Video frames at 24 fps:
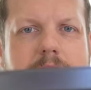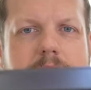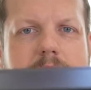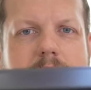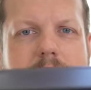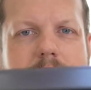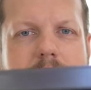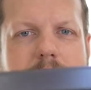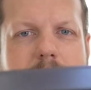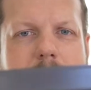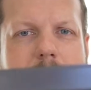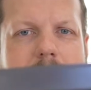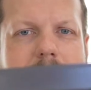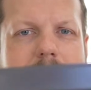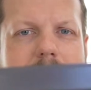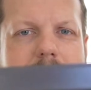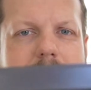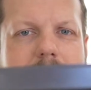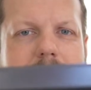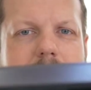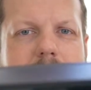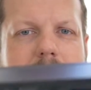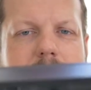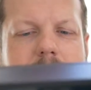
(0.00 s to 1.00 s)
This is about
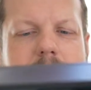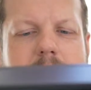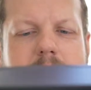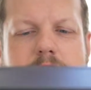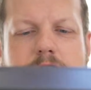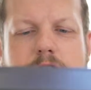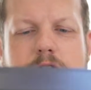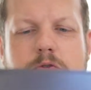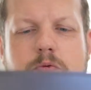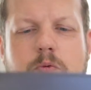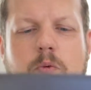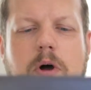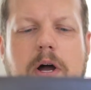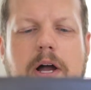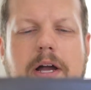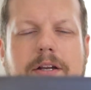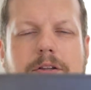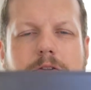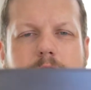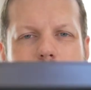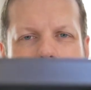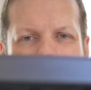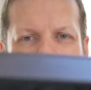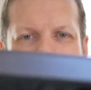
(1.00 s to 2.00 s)
7 inches wide, a
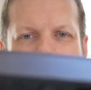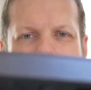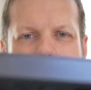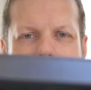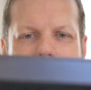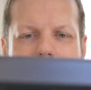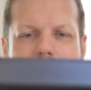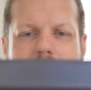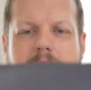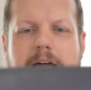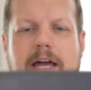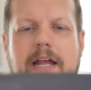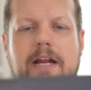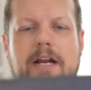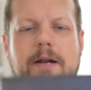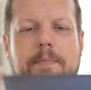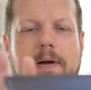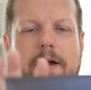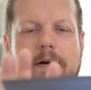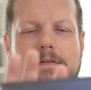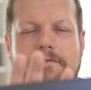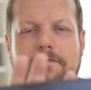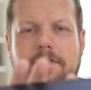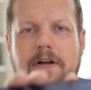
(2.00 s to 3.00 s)
little bit less than that, and
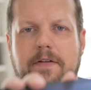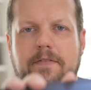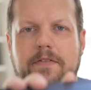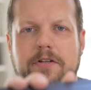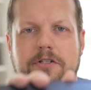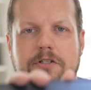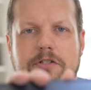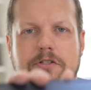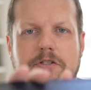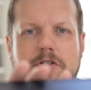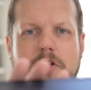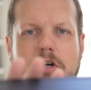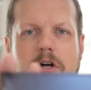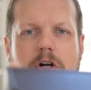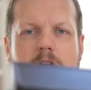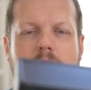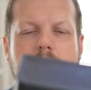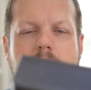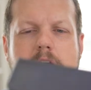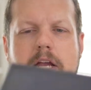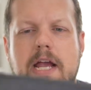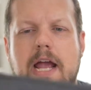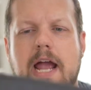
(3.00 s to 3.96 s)
about 5 inches tall.